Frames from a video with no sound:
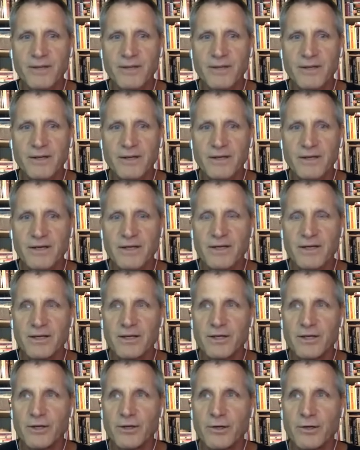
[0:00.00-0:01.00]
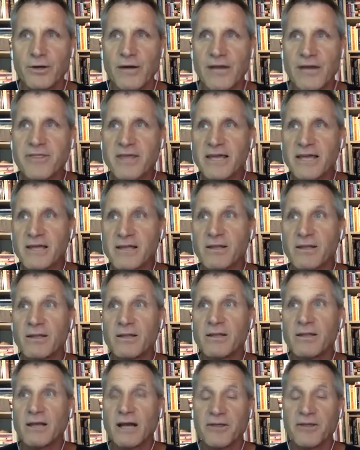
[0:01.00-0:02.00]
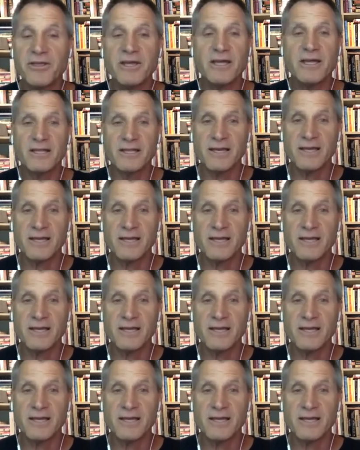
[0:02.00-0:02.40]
You know, I think it